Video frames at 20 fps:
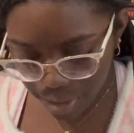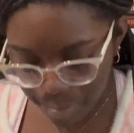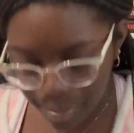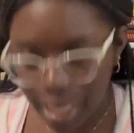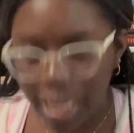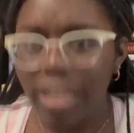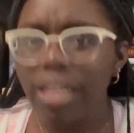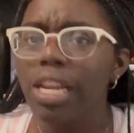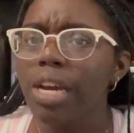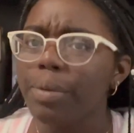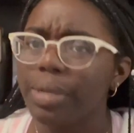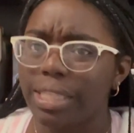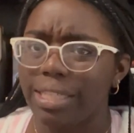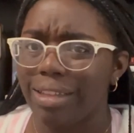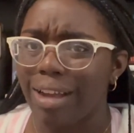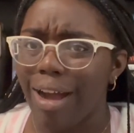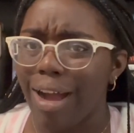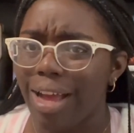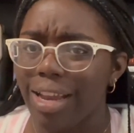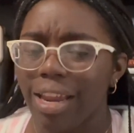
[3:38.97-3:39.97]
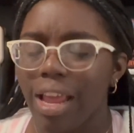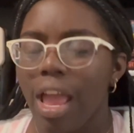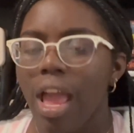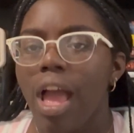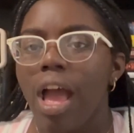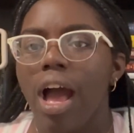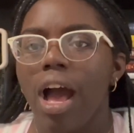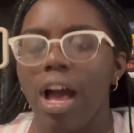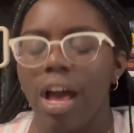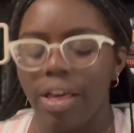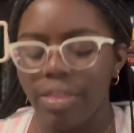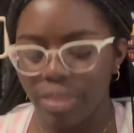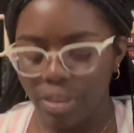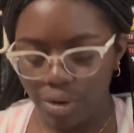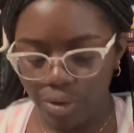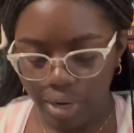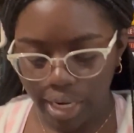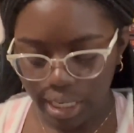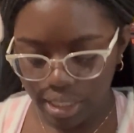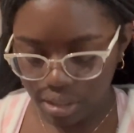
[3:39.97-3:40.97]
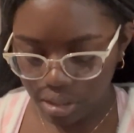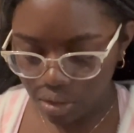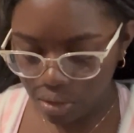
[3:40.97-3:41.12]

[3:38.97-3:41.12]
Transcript: but I know it's not. The grain